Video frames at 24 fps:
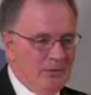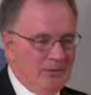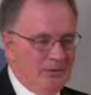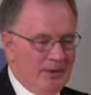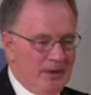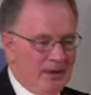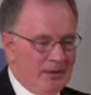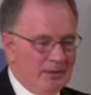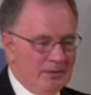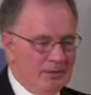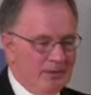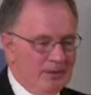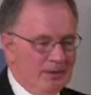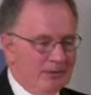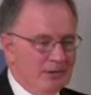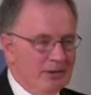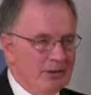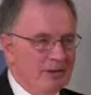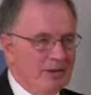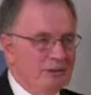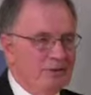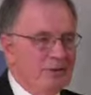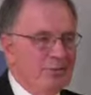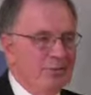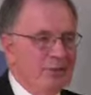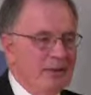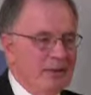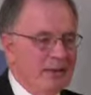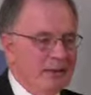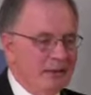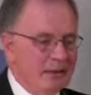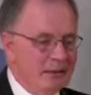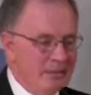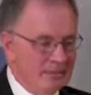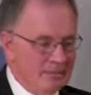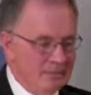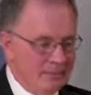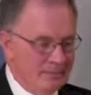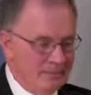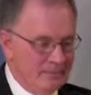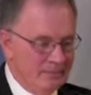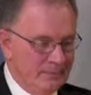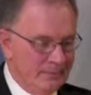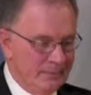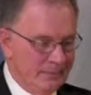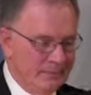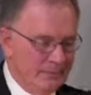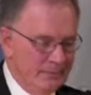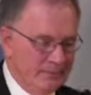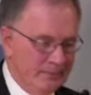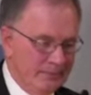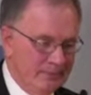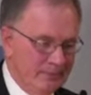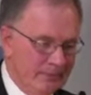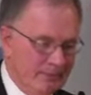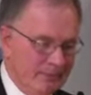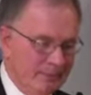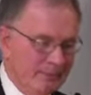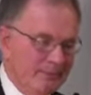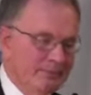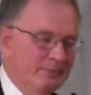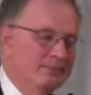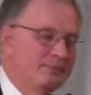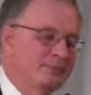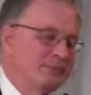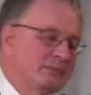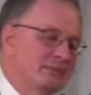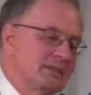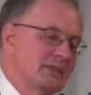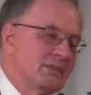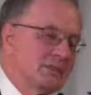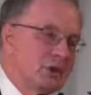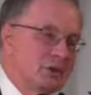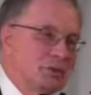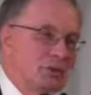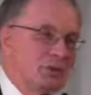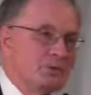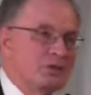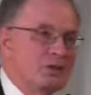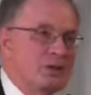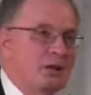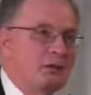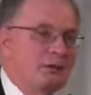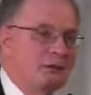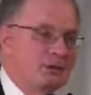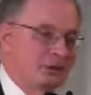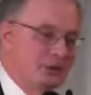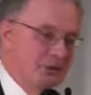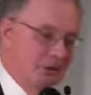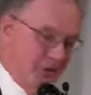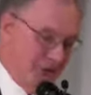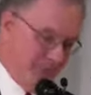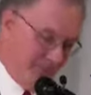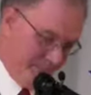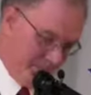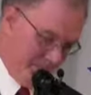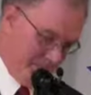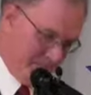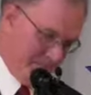Volunteering for me is almost selfish.